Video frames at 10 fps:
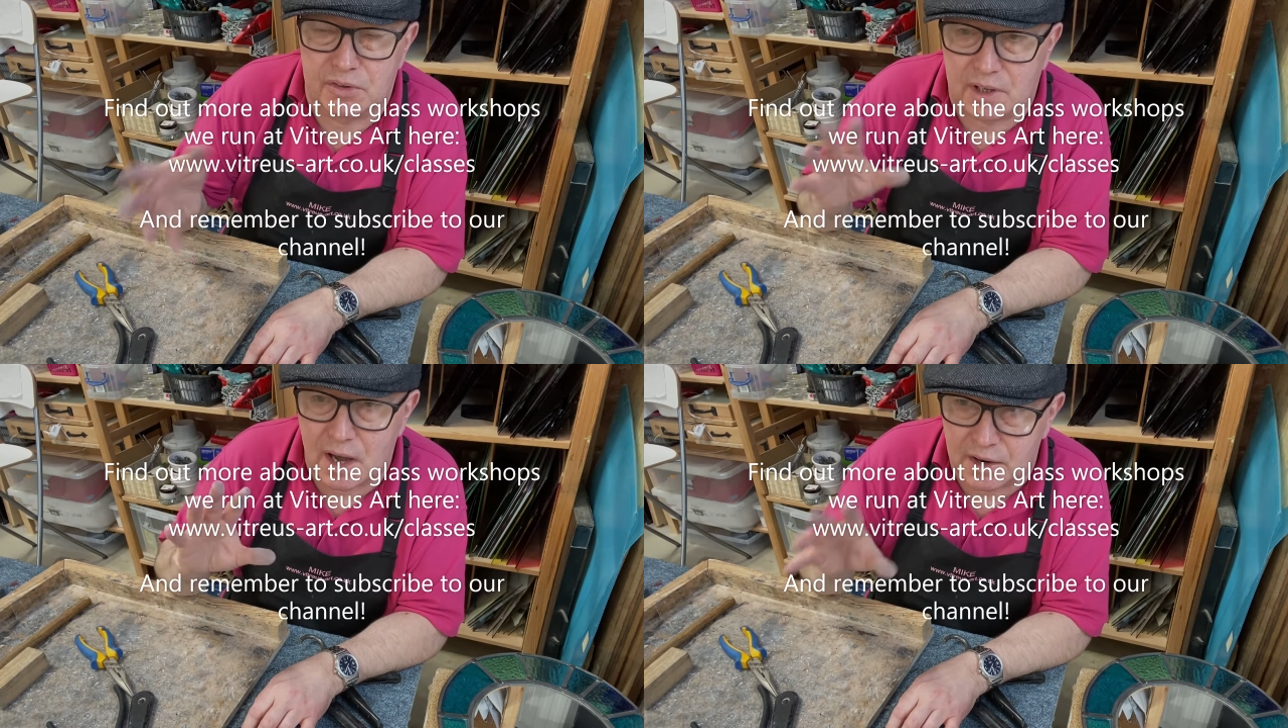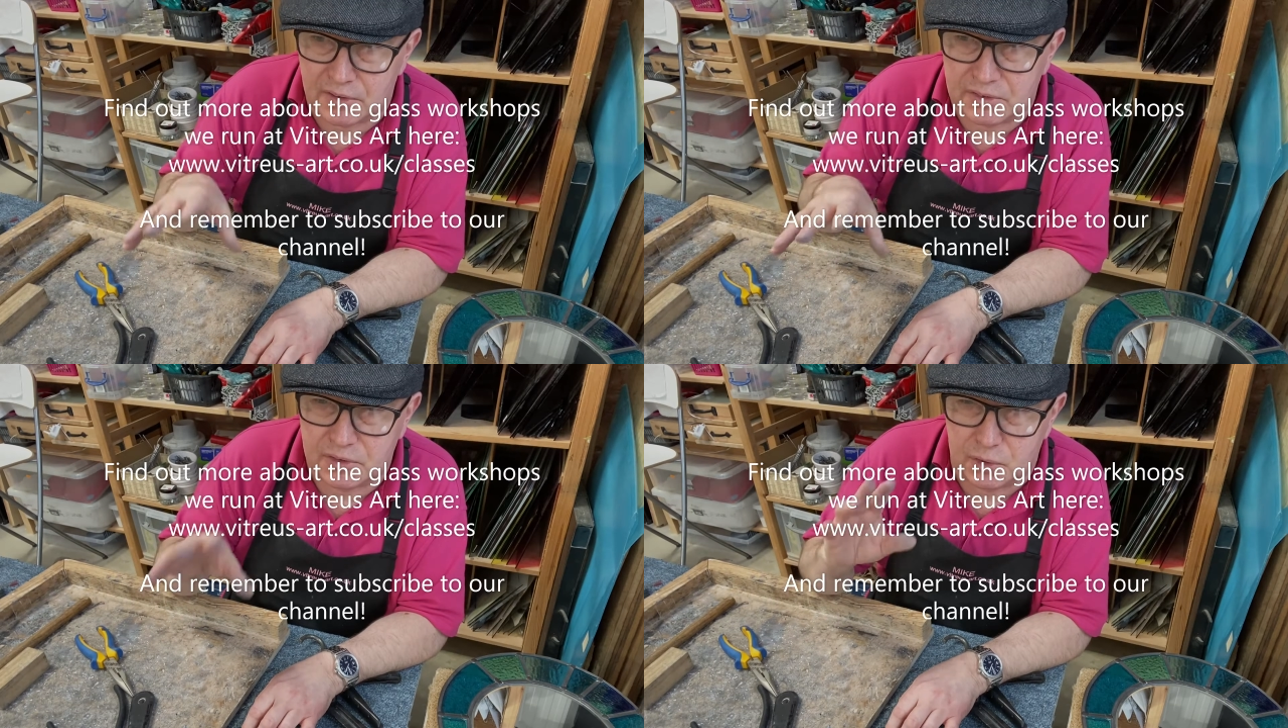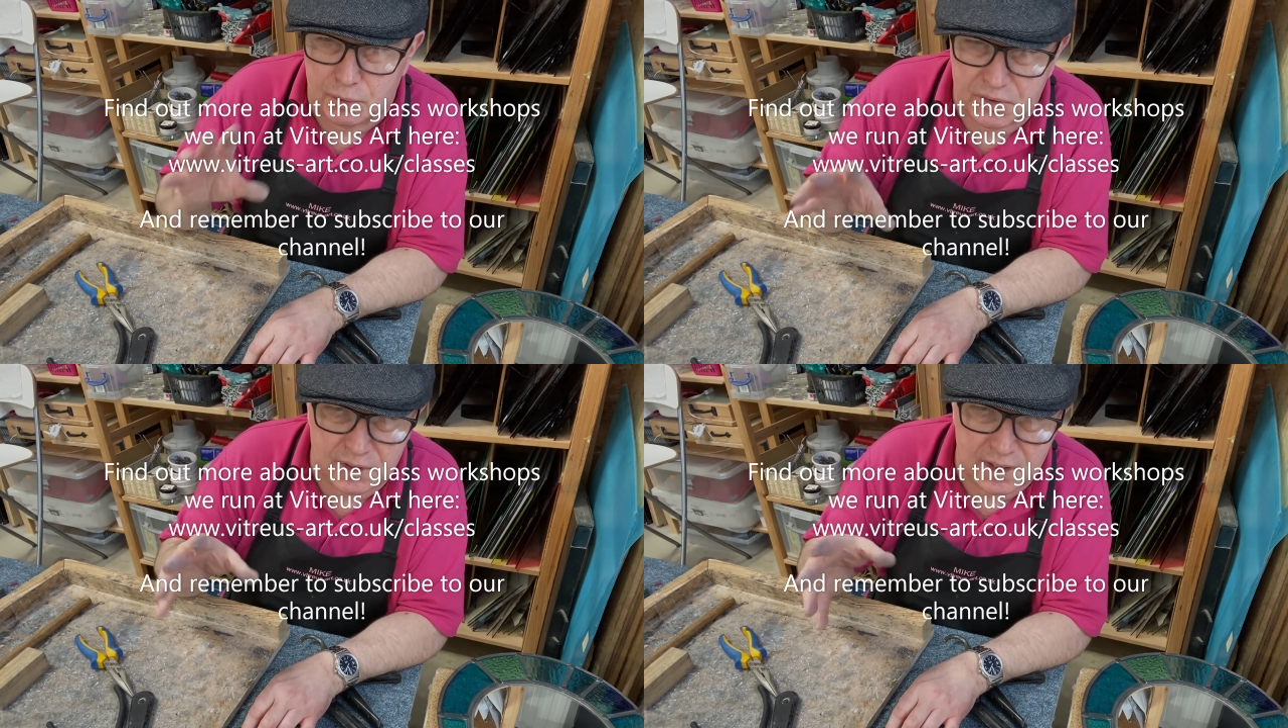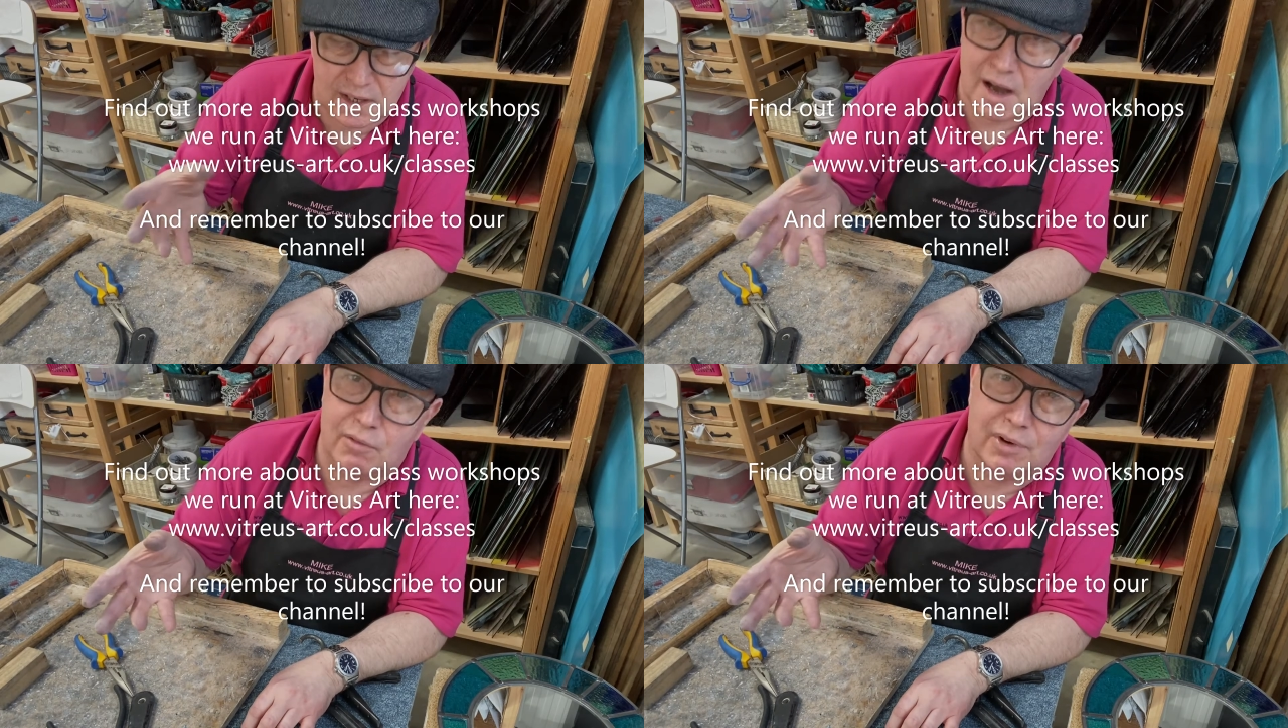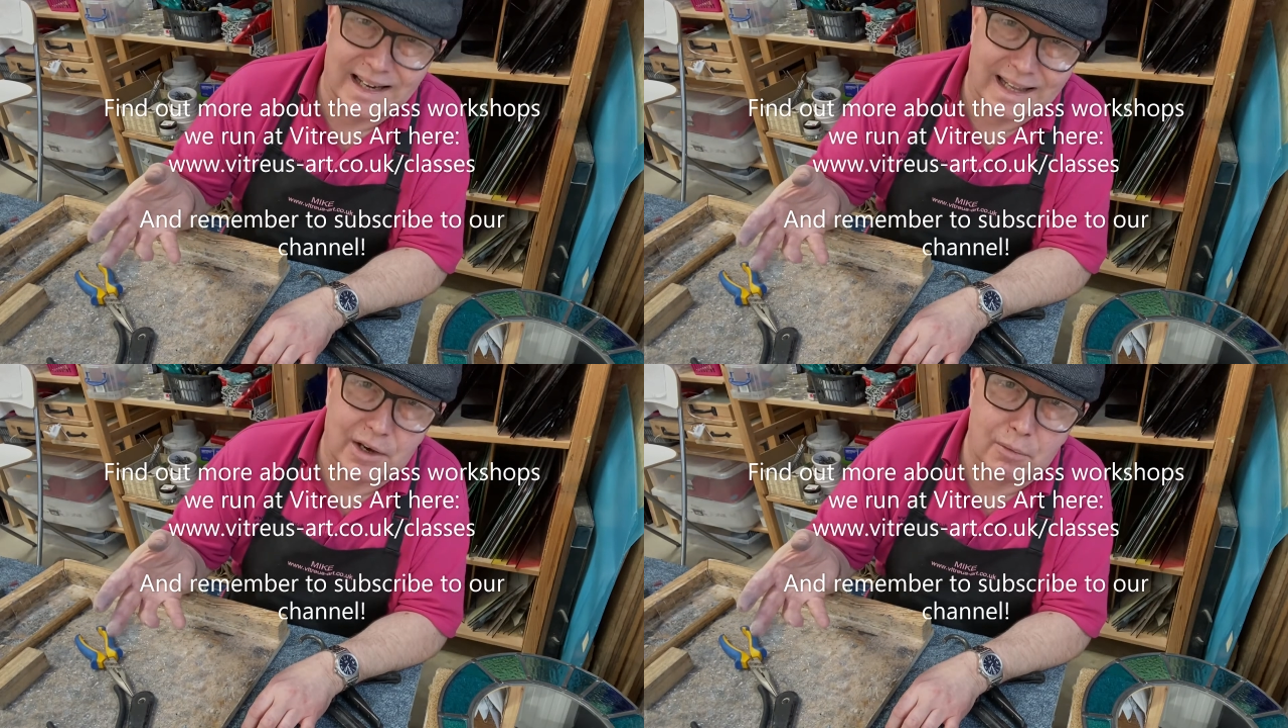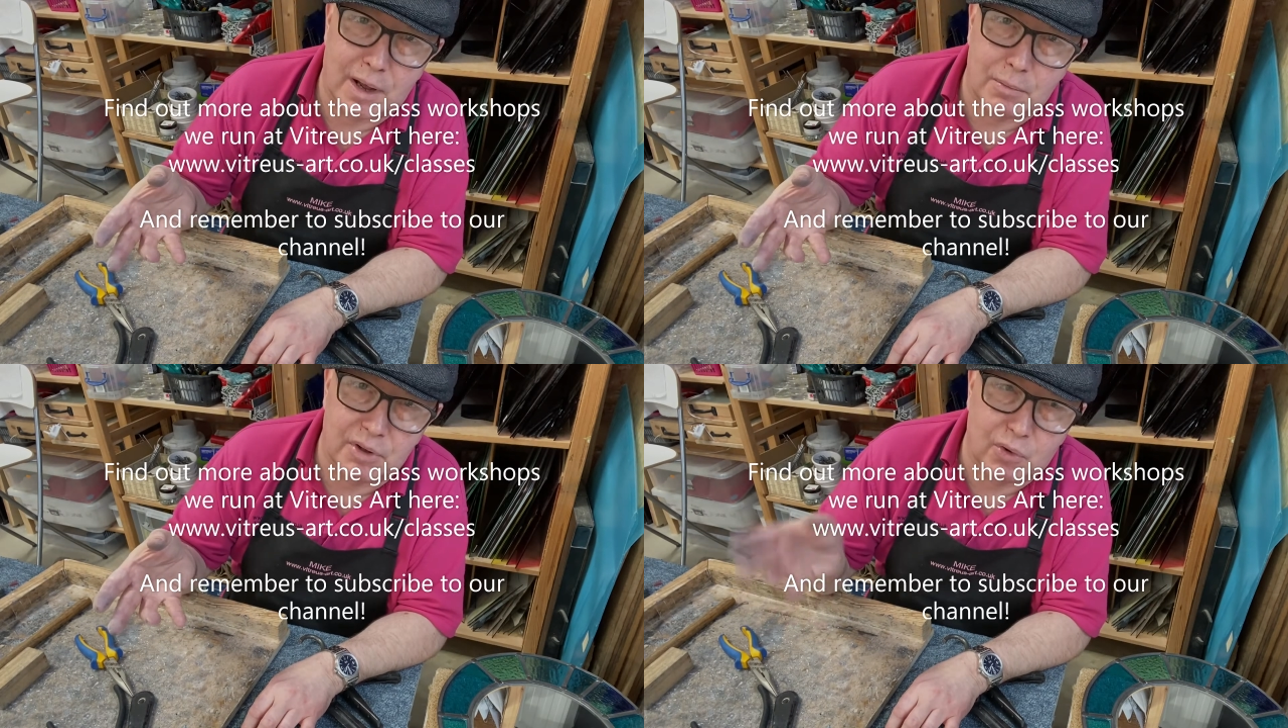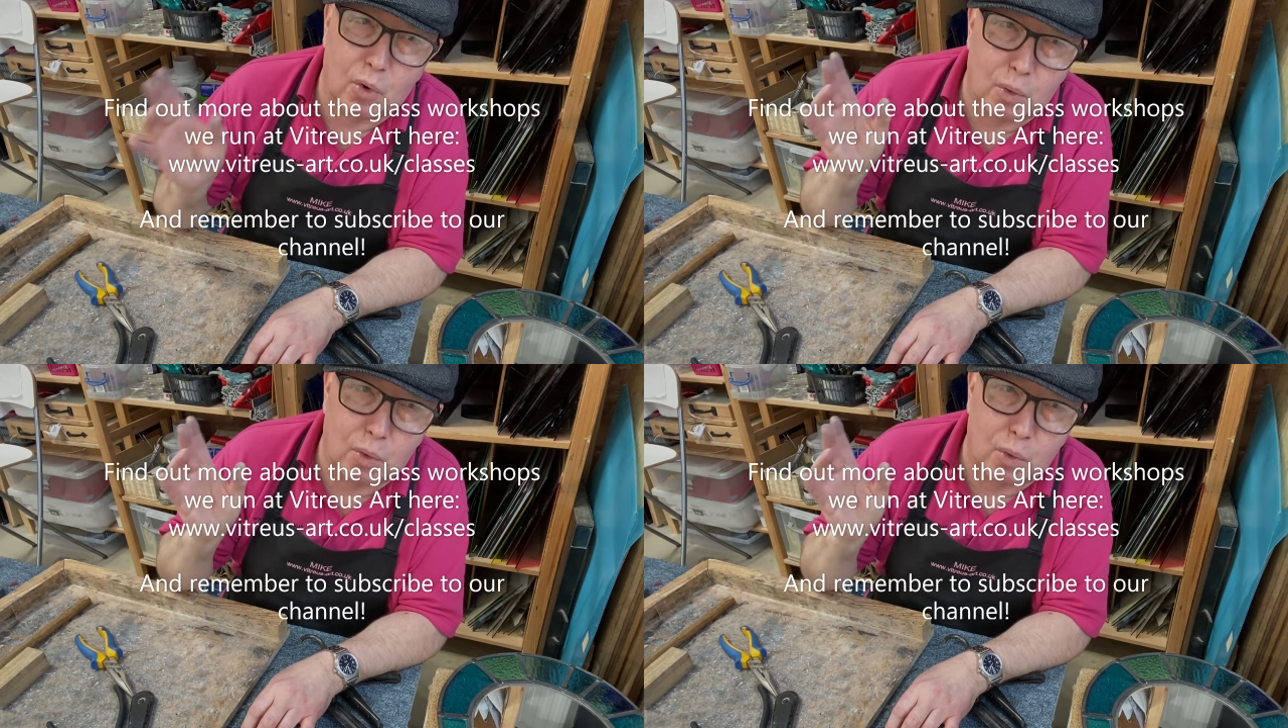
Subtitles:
the kind of tools that you can't really get away with or